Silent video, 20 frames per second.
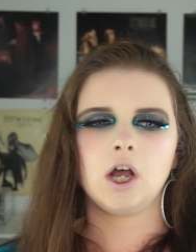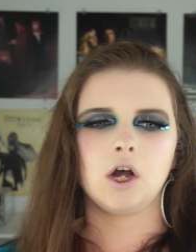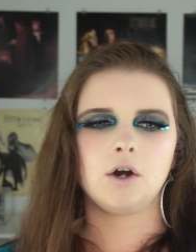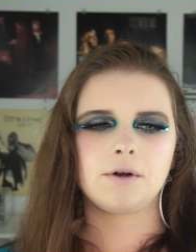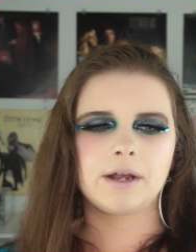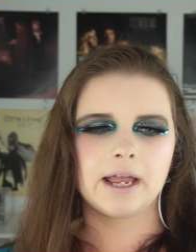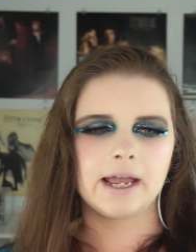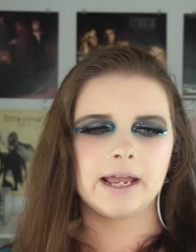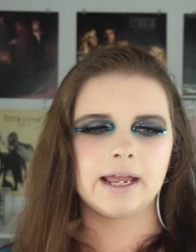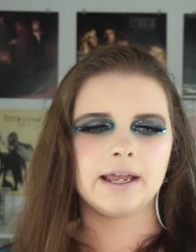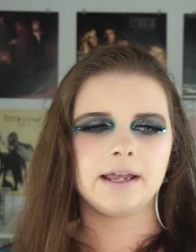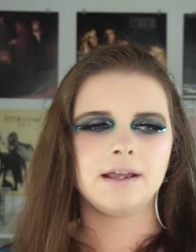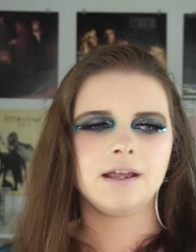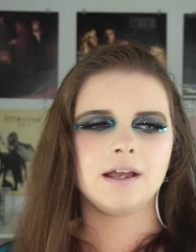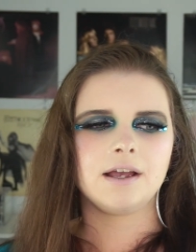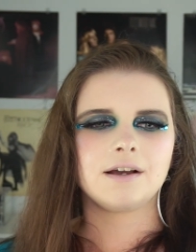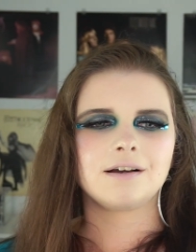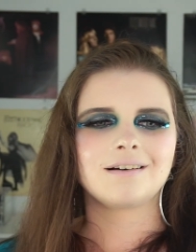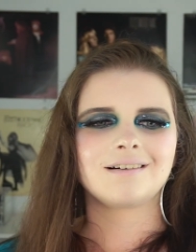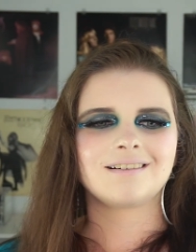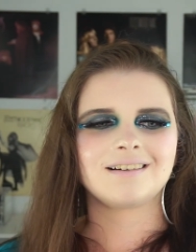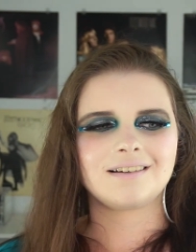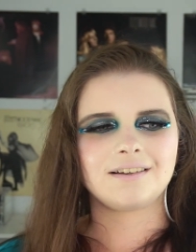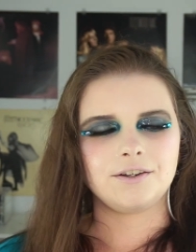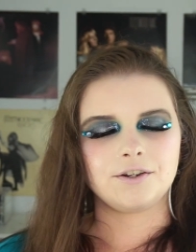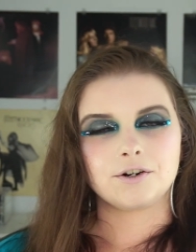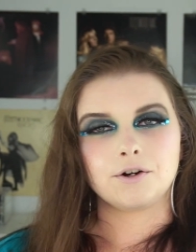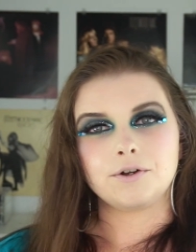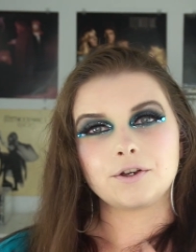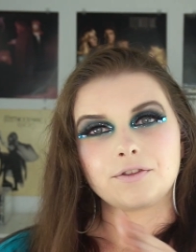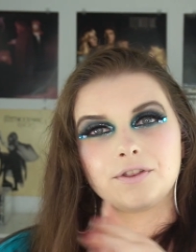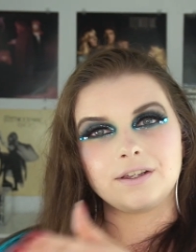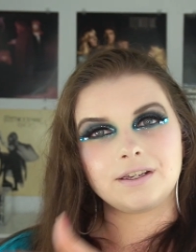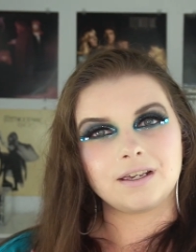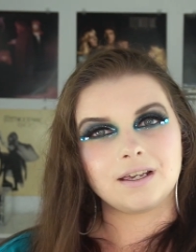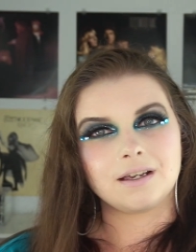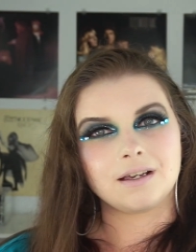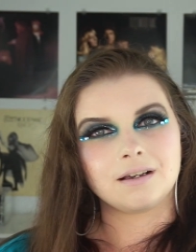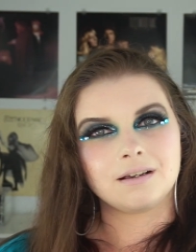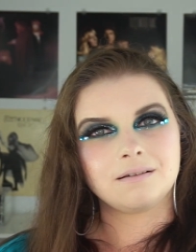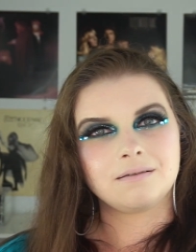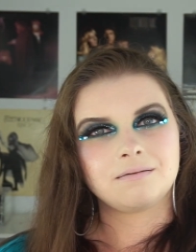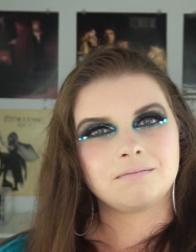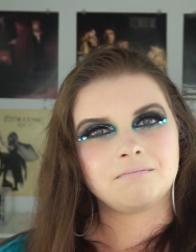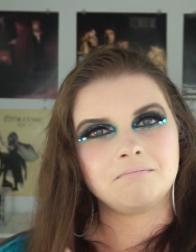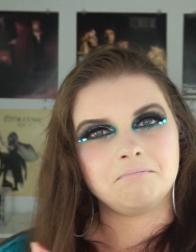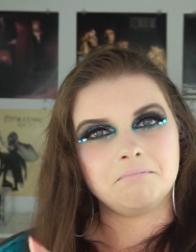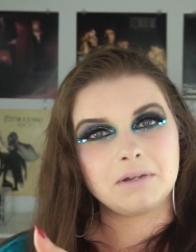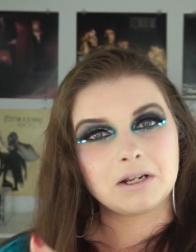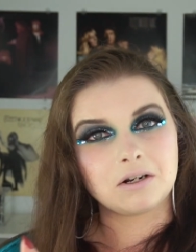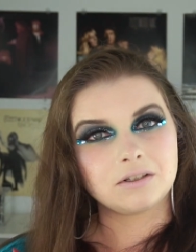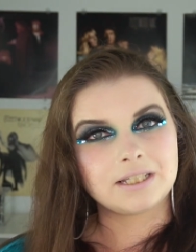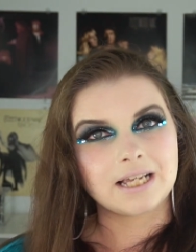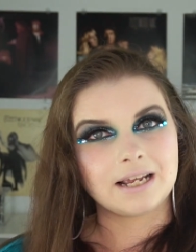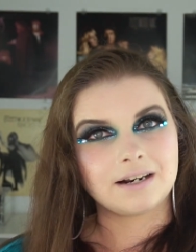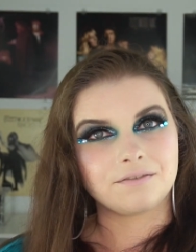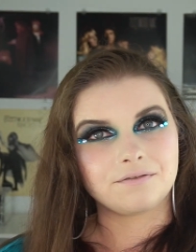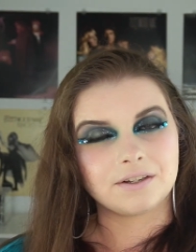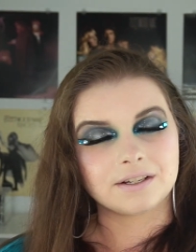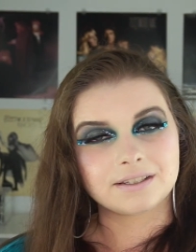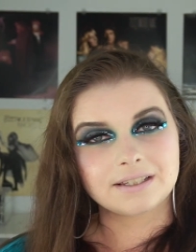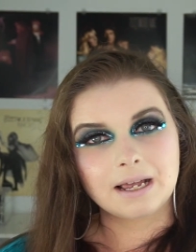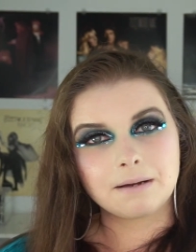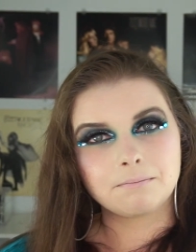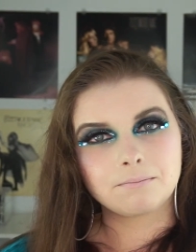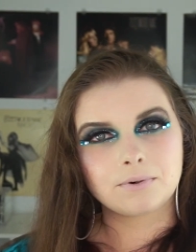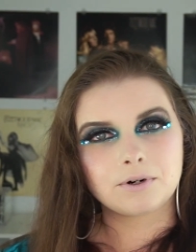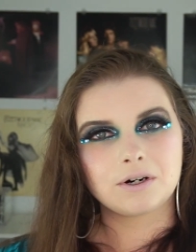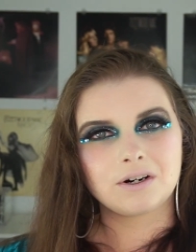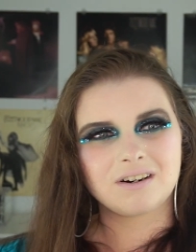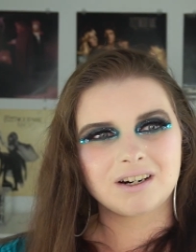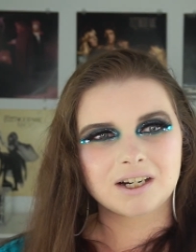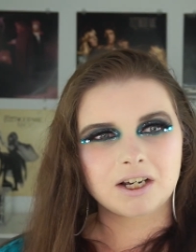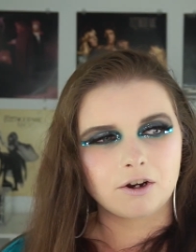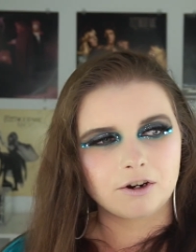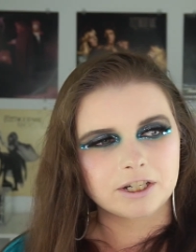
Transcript: okay, you know, you're thinking middle to end of December,